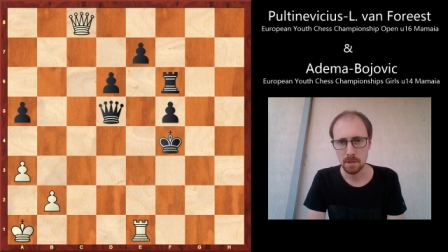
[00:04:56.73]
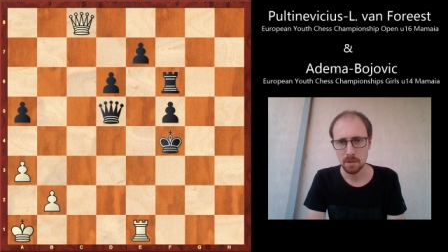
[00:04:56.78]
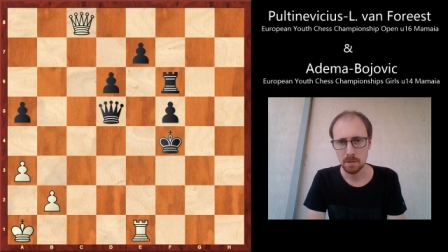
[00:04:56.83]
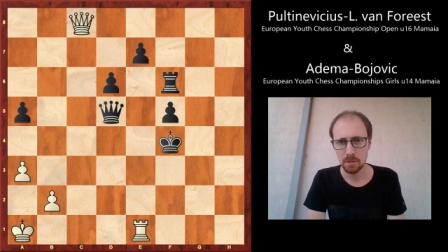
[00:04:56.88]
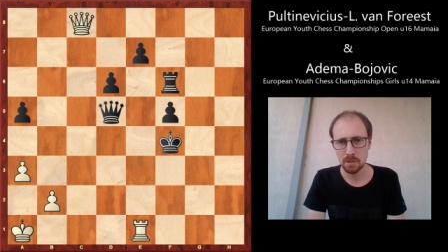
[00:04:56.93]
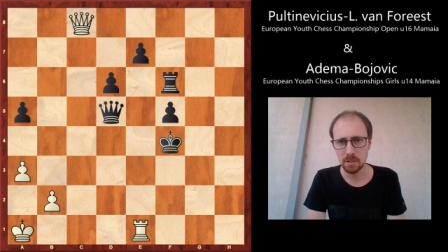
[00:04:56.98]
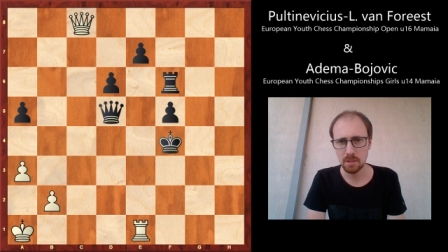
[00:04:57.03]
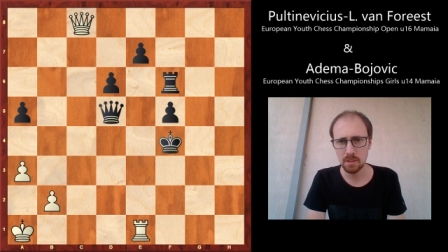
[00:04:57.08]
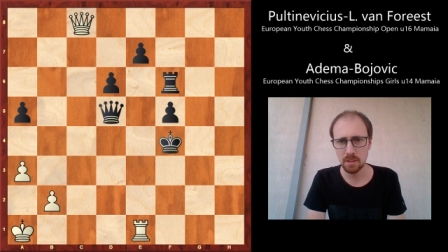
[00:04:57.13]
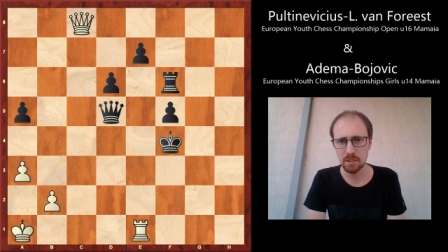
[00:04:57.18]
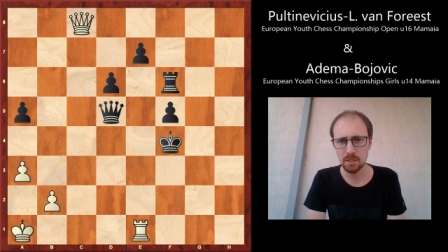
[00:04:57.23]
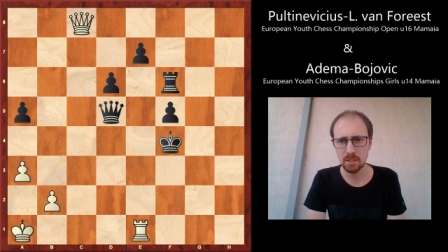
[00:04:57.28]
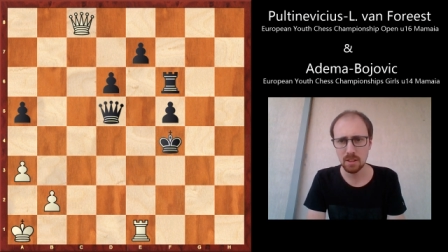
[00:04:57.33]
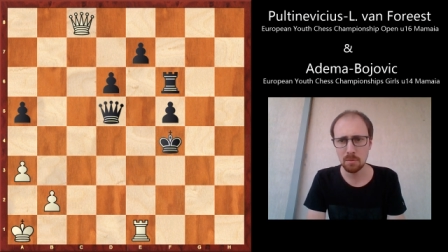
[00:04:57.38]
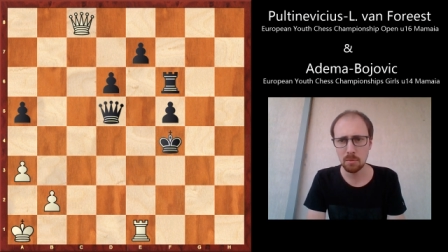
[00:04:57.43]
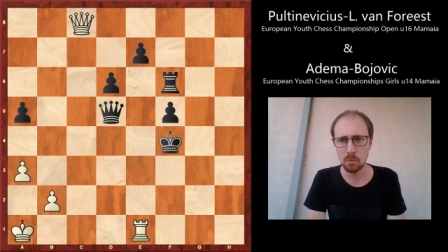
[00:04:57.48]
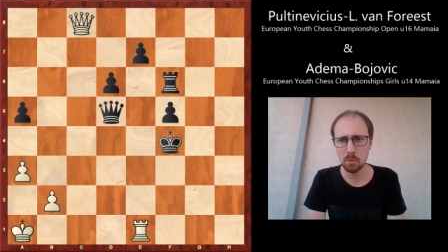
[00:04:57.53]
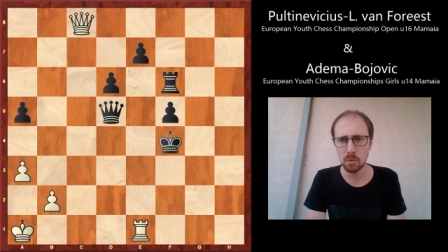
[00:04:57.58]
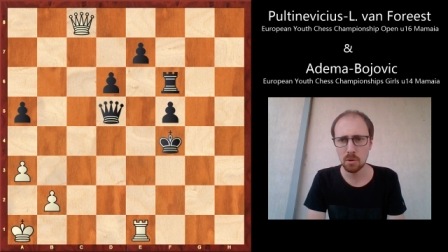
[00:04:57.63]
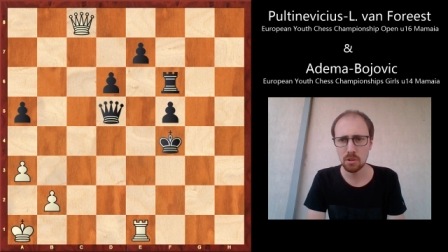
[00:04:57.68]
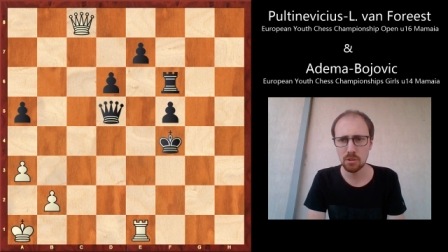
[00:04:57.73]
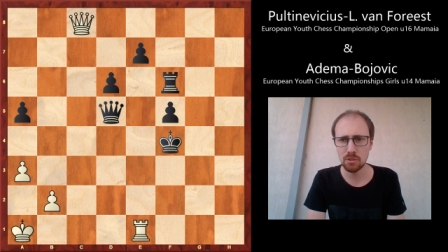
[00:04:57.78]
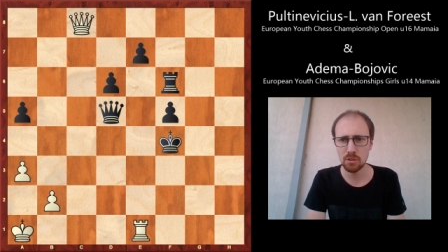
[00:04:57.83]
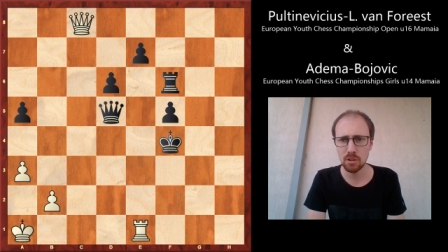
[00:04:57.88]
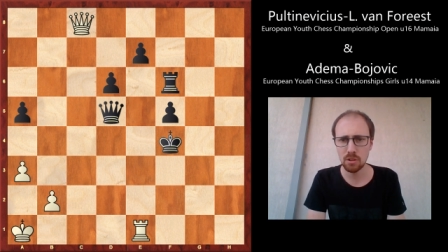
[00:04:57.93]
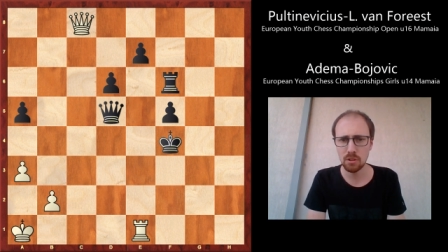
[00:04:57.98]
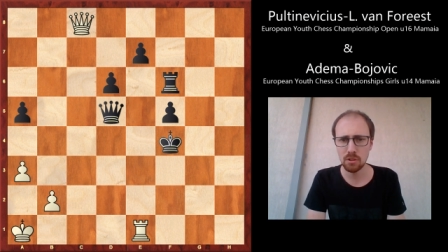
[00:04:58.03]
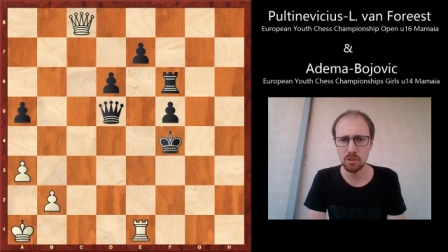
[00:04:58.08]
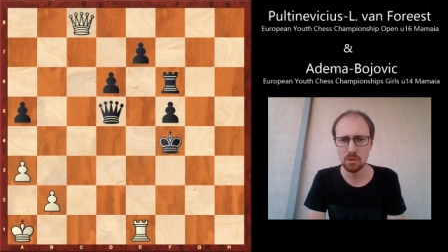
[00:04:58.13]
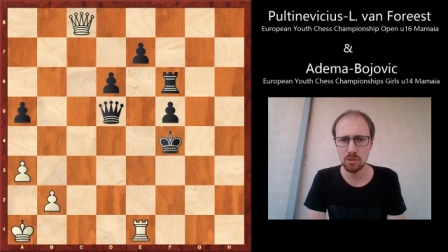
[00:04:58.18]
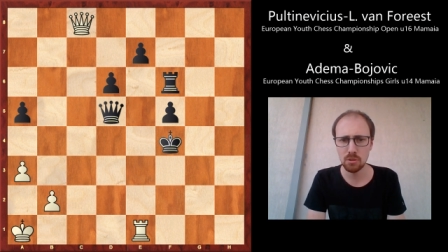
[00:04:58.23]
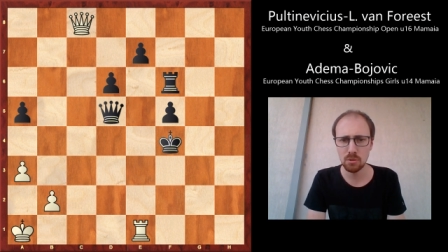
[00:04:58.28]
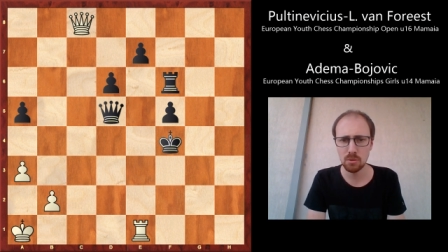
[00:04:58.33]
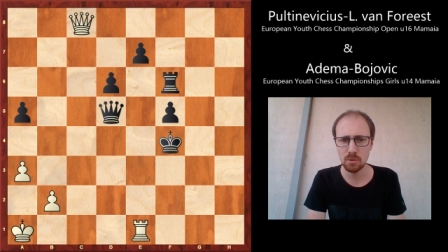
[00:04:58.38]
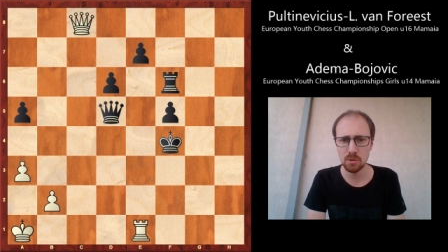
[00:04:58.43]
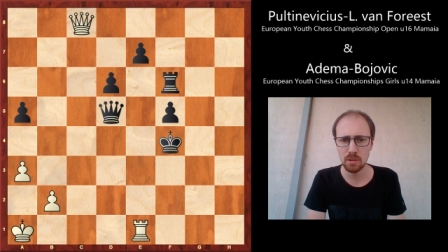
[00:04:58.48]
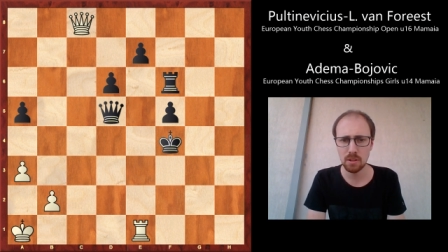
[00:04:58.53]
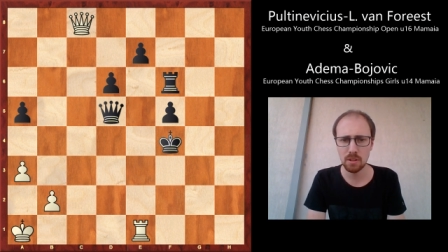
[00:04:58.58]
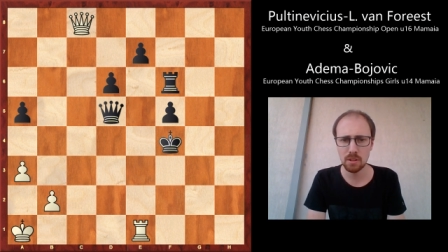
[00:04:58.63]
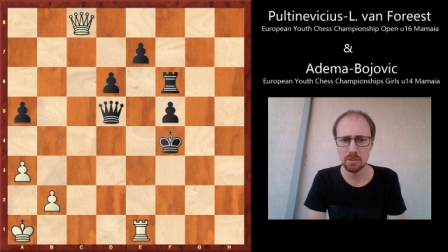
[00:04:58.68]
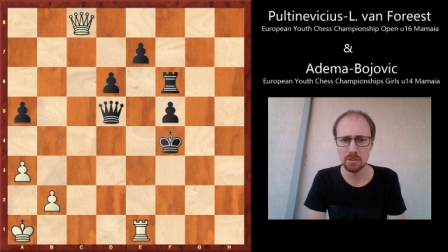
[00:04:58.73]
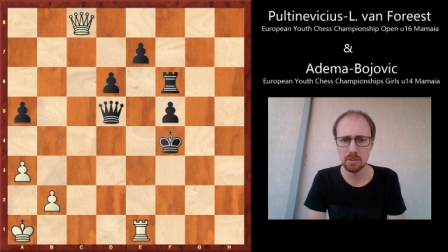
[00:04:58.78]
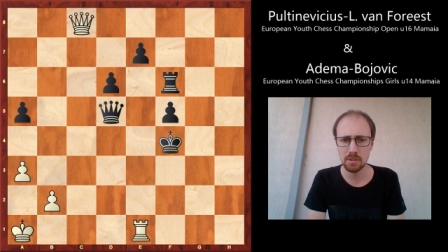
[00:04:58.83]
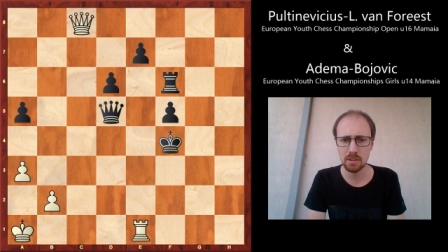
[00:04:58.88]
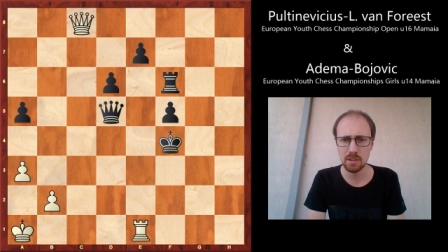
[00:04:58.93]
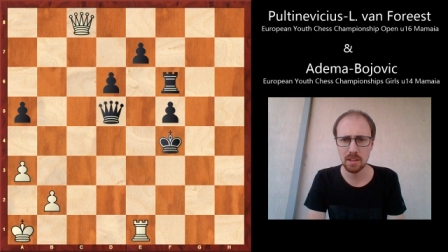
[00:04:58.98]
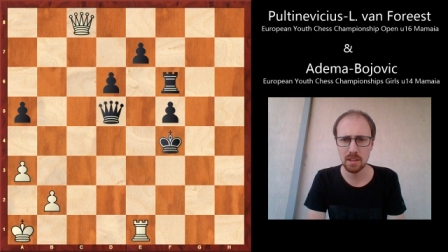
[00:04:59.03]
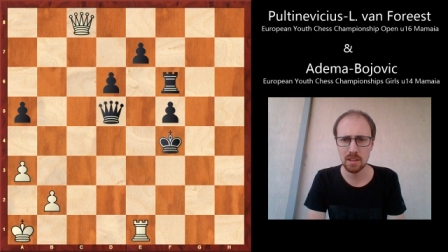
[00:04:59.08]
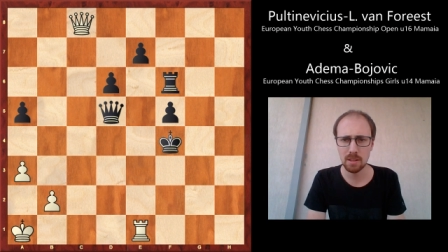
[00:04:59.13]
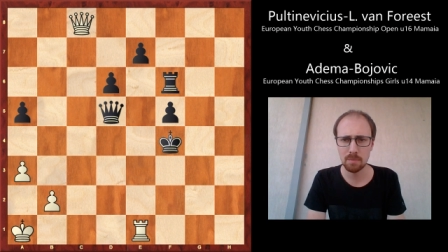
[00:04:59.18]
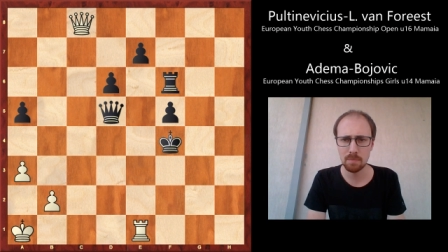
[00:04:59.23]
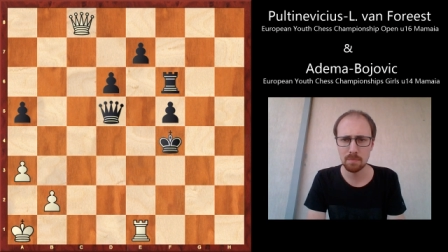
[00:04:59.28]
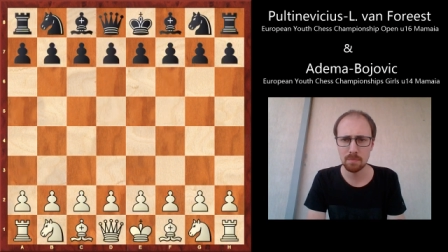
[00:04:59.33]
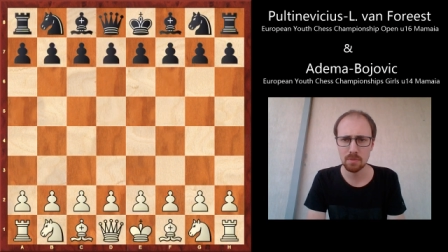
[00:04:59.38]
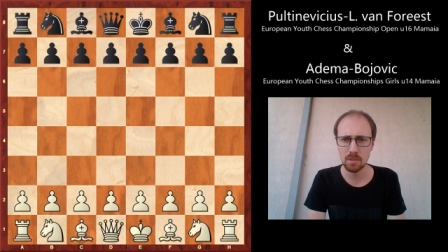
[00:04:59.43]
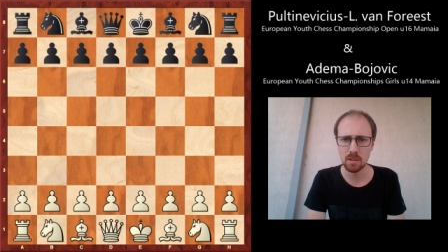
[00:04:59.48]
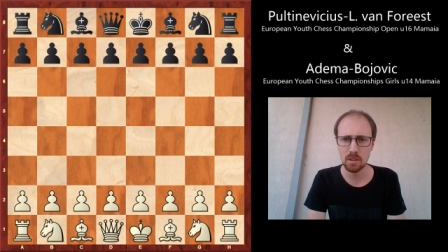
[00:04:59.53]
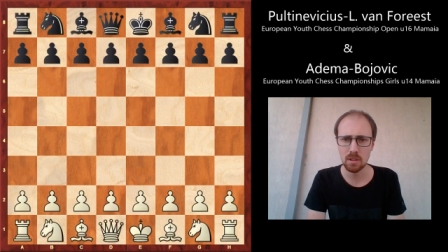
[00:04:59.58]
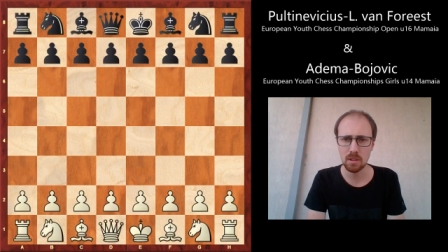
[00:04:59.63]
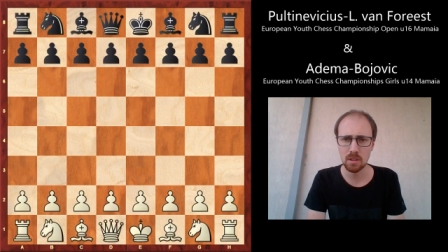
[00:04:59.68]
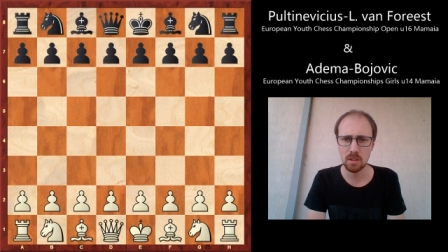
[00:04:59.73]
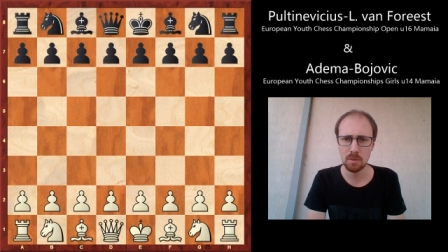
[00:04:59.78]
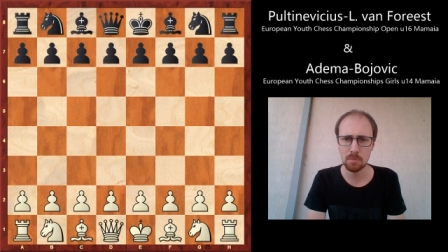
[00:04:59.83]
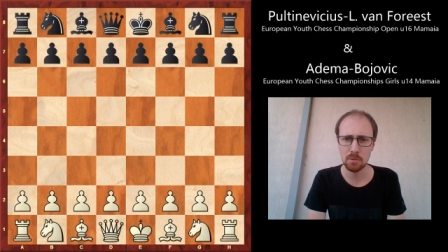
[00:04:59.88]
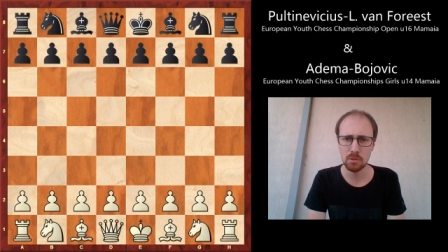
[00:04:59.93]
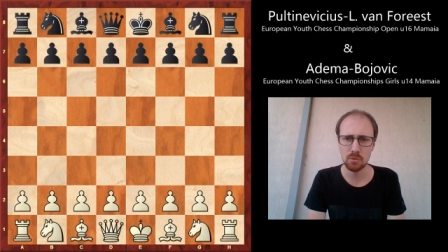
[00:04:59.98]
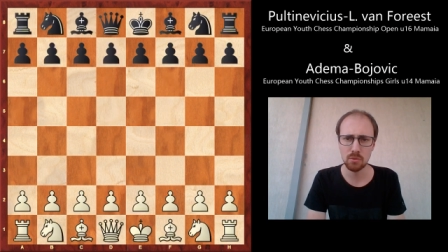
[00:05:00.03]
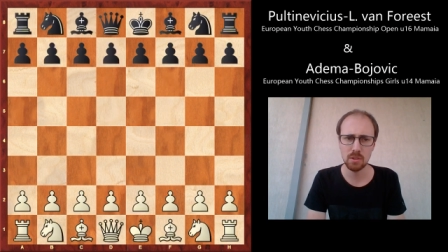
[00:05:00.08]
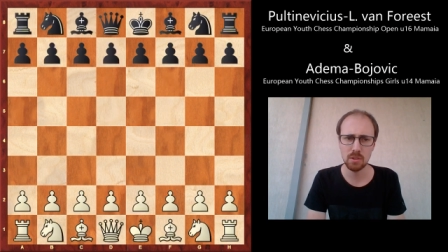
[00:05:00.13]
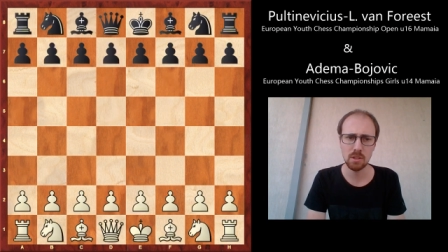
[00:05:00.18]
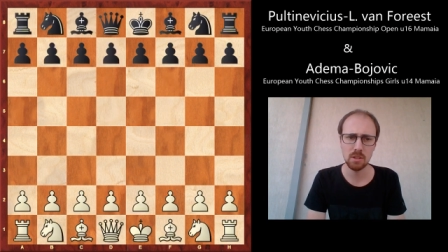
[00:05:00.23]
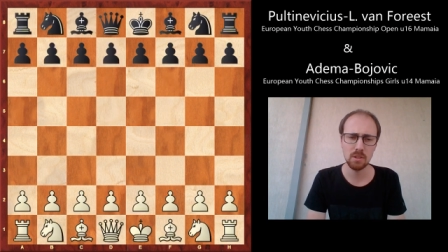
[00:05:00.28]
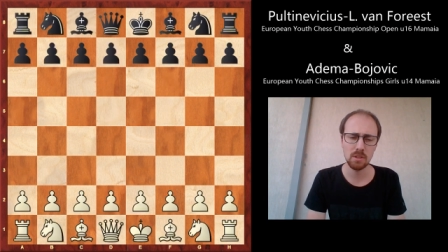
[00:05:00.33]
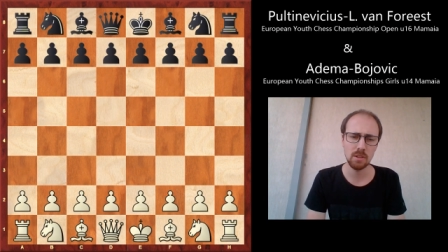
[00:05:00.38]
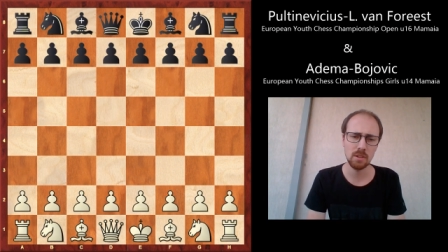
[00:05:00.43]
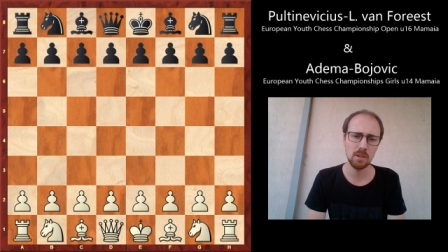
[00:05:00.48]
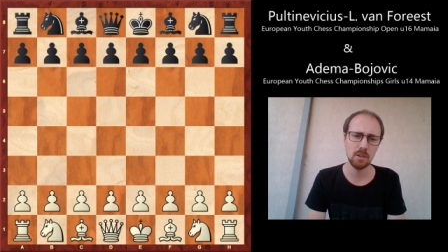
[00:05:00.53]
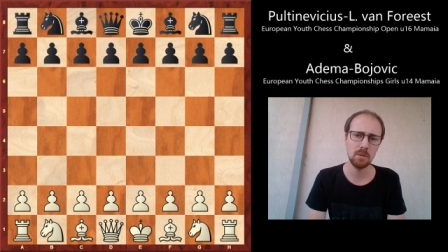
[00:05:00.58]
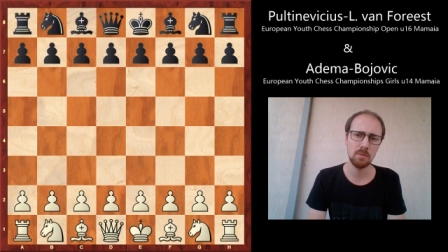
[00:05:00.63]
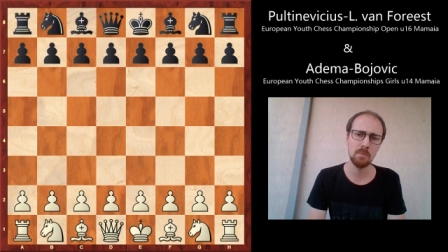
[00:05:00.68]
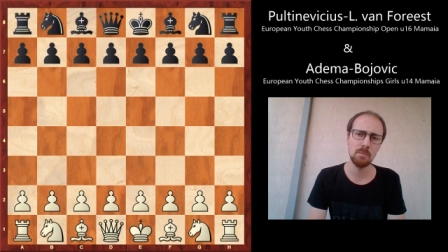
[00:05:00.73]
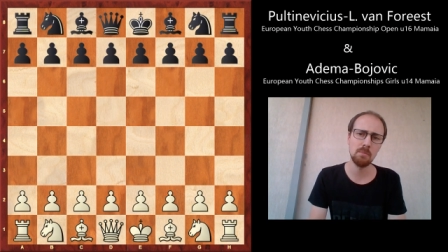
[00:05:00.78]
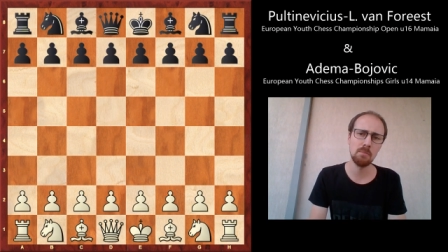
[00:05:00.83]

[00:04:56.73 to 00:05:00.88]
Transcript: So the next game I want to show you is the game uh, between um,